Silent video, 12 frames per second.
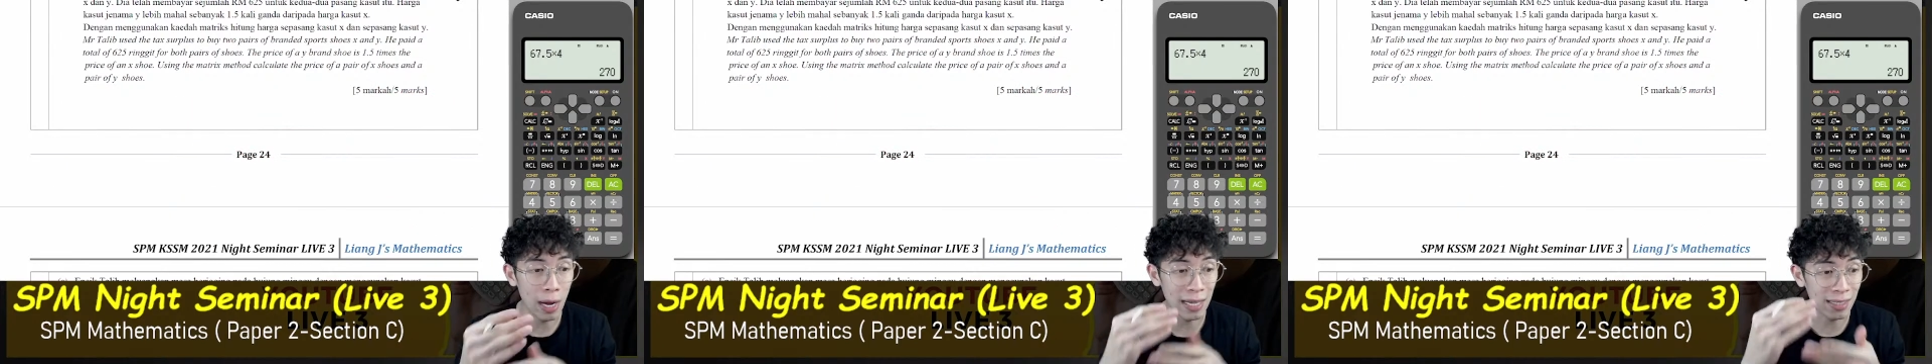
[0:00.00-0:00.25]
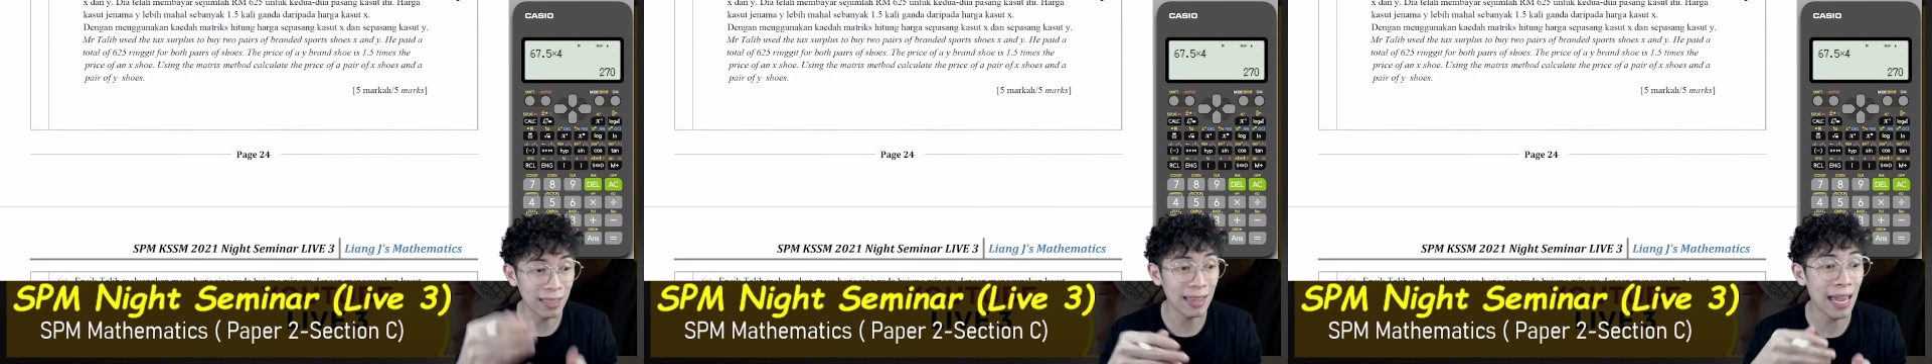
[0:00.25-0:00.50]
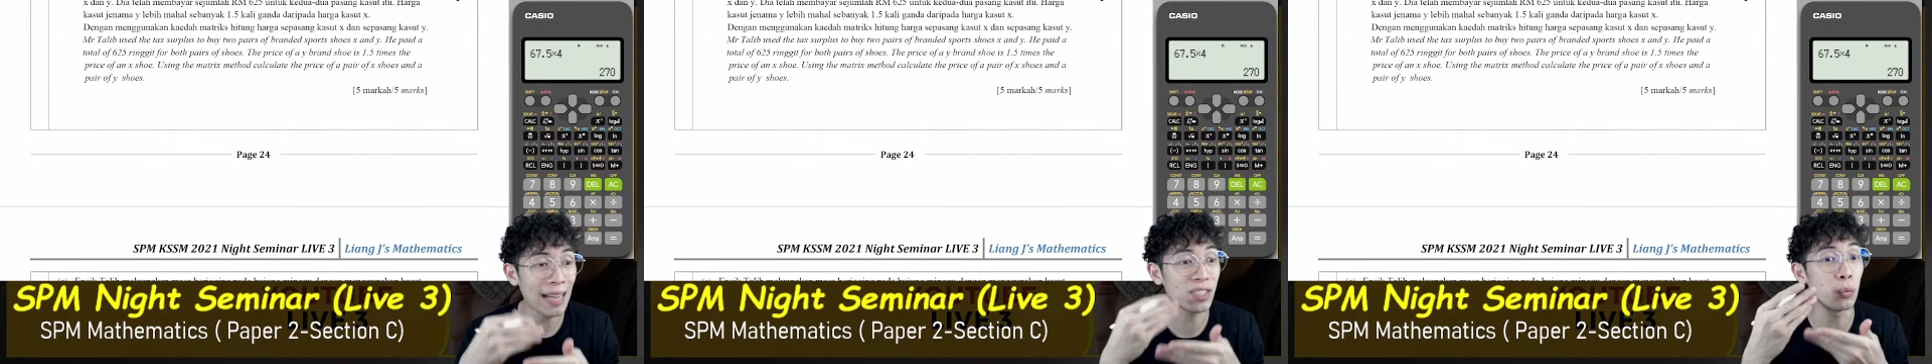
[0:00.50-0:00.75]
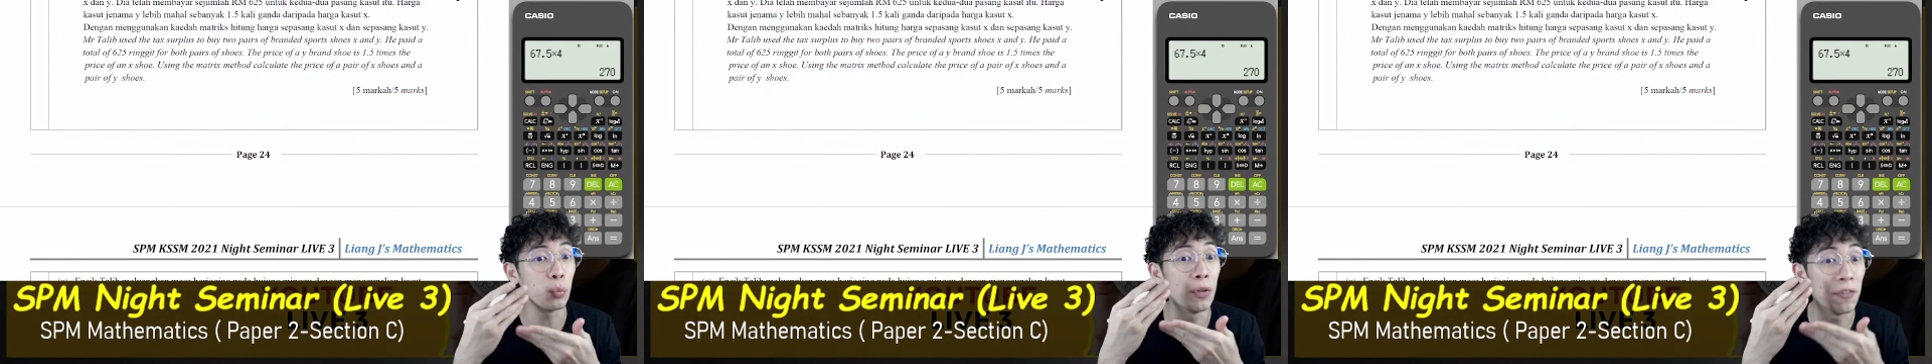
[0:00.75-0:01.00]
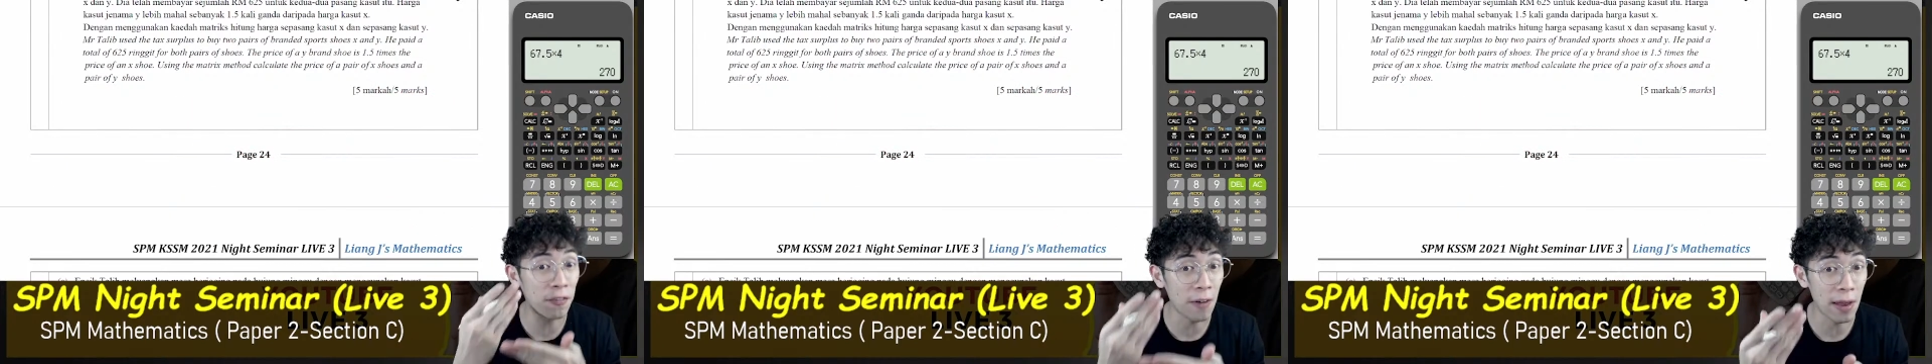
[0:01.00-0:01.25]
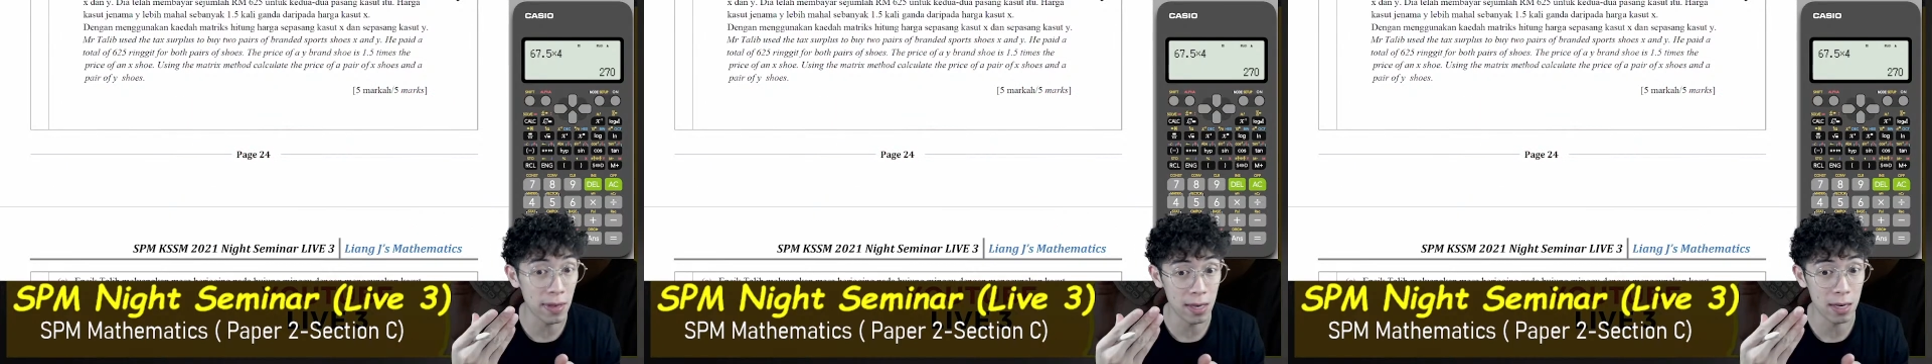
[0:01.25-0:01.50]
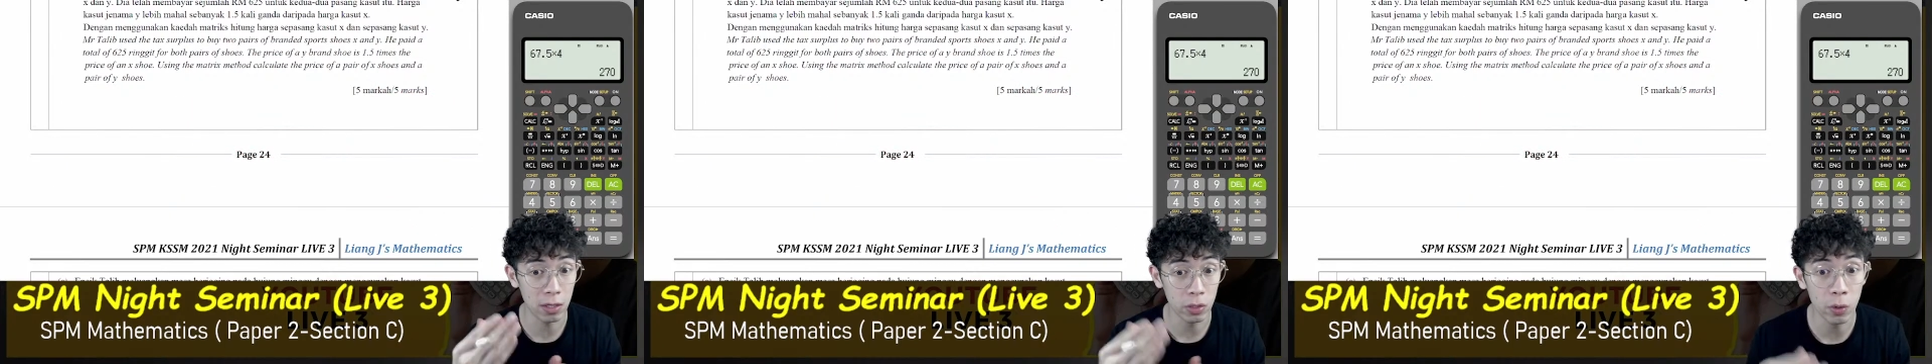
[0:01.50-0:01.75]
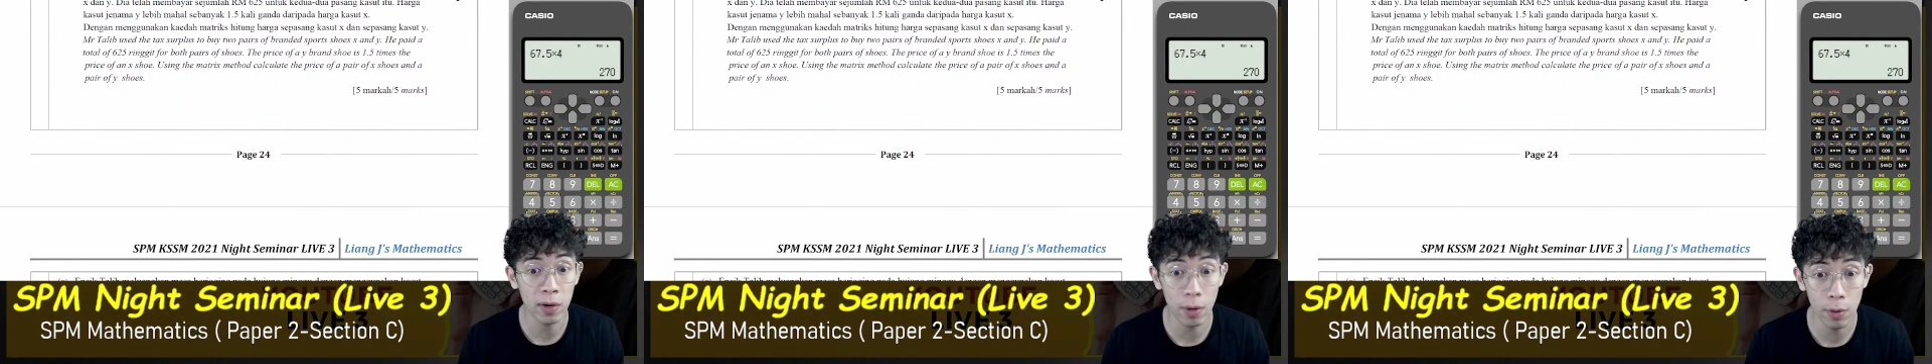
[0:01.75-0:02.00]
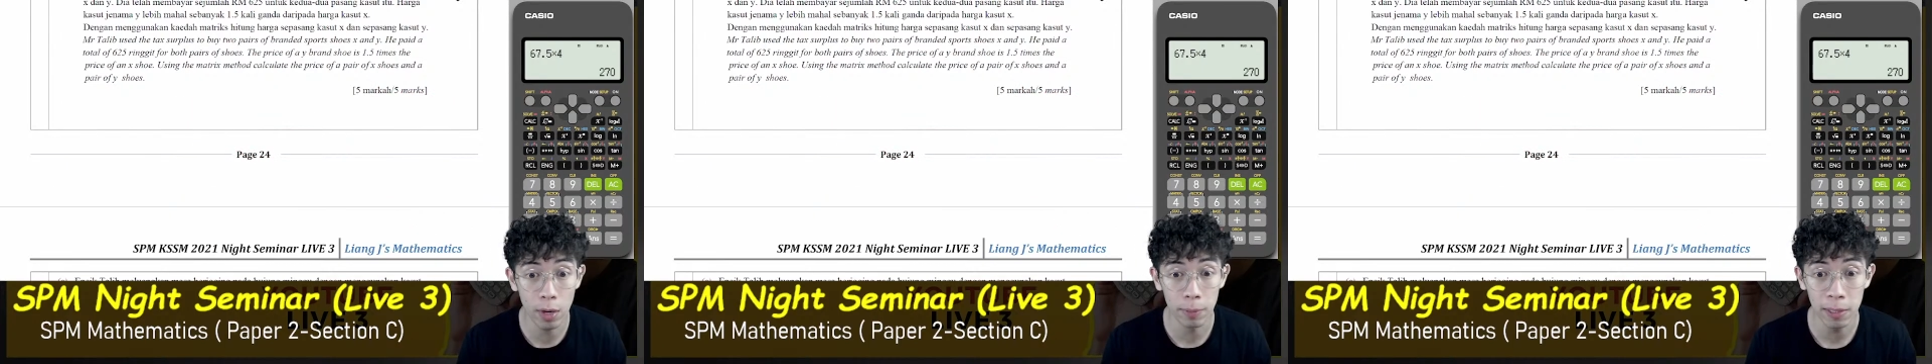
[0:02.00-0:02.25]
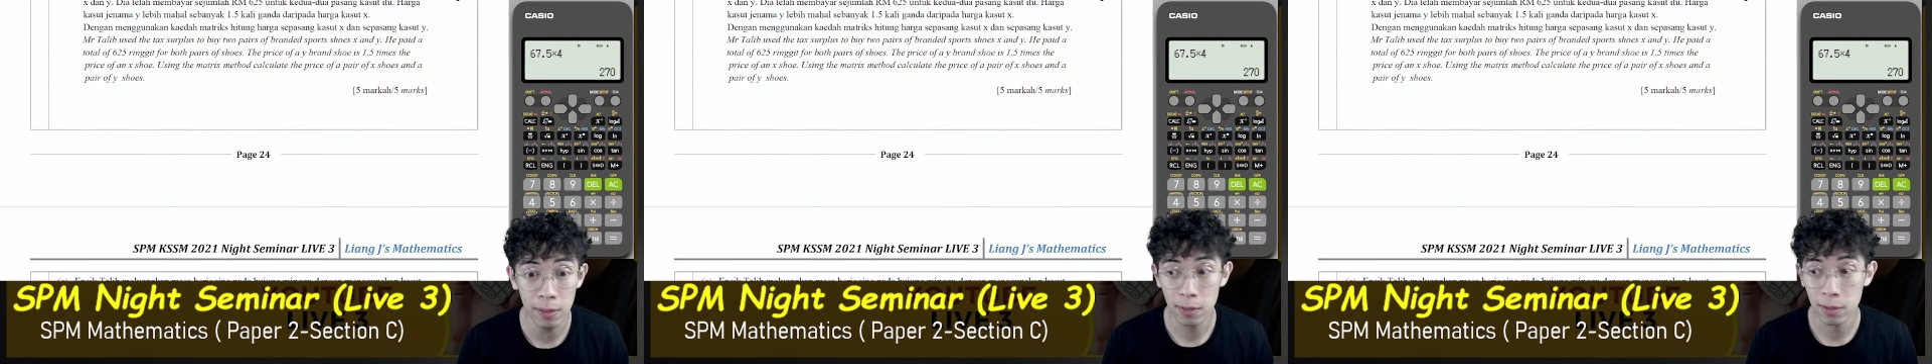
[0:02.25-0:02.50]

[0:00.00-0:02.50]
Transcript: as a tax refund. You all get what I mean?